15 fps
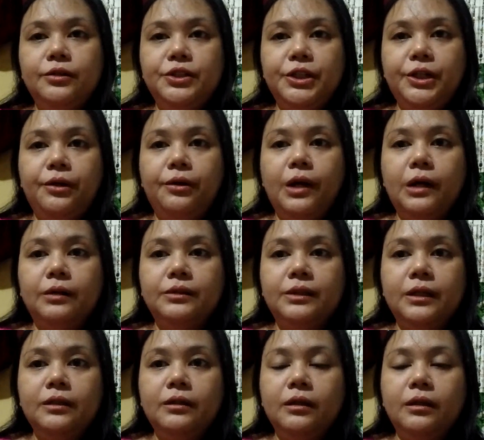crochet around
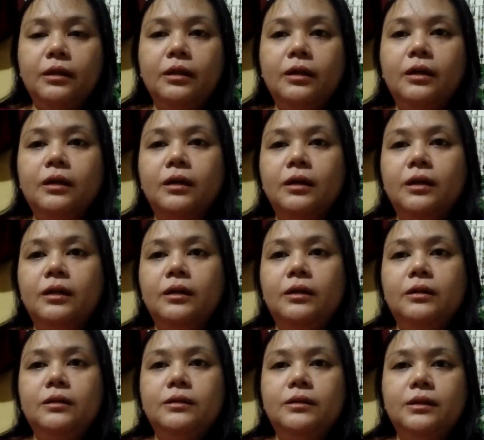it
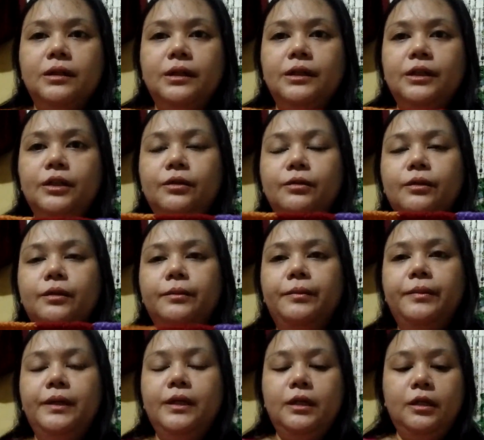so that it will
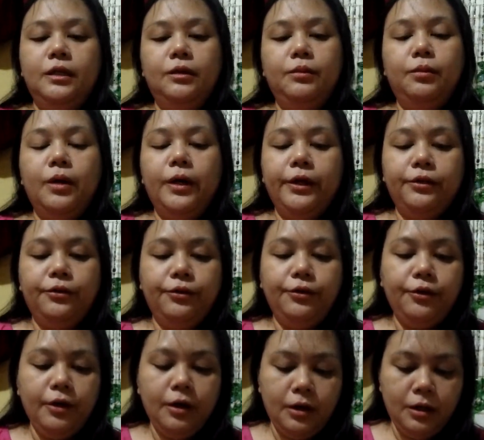be
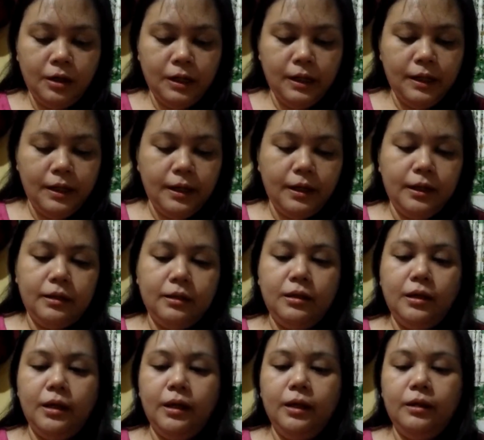wider,
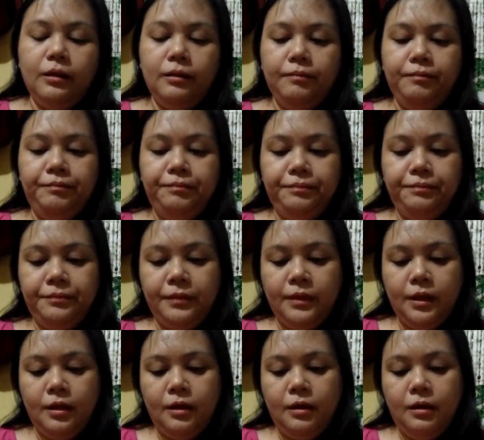and then
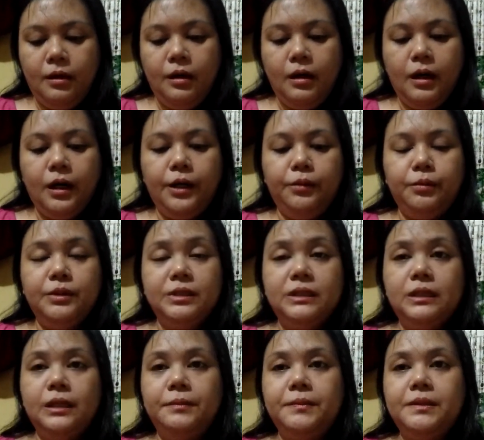I will
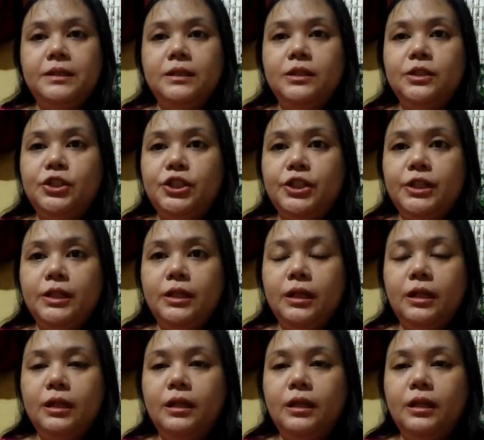slip stitch it